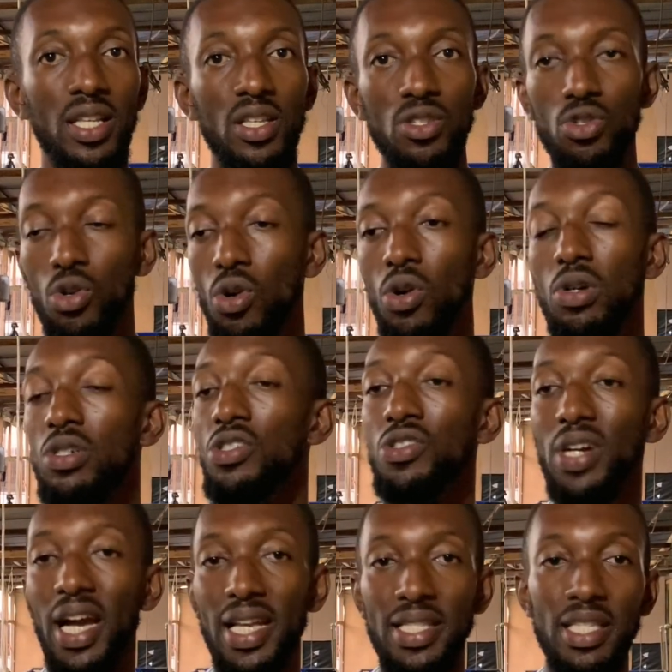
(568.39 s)
So you
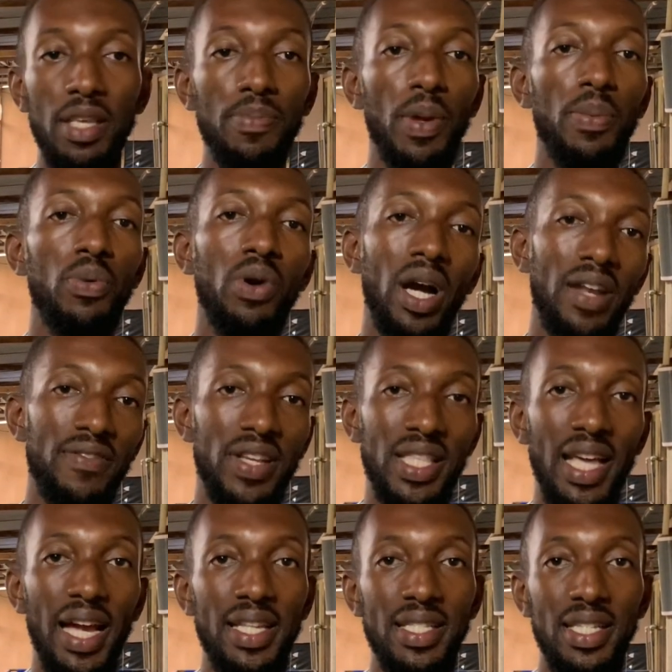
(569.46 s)
can see people
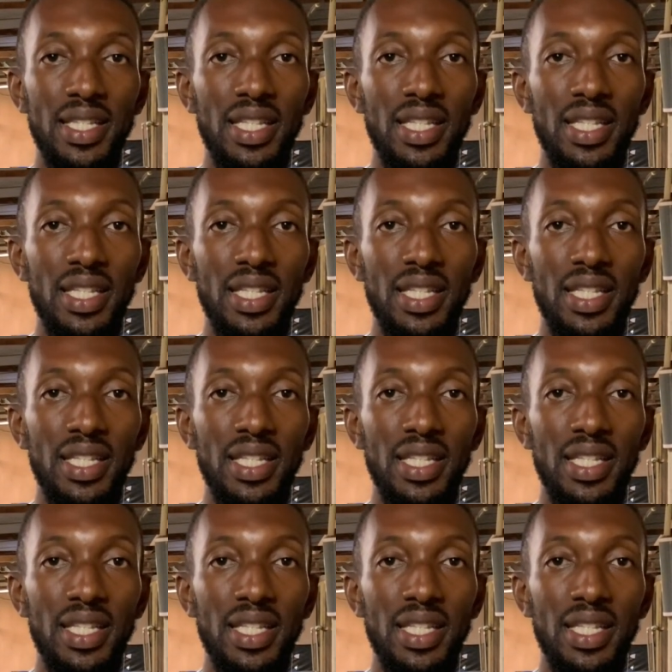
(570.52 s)
advertising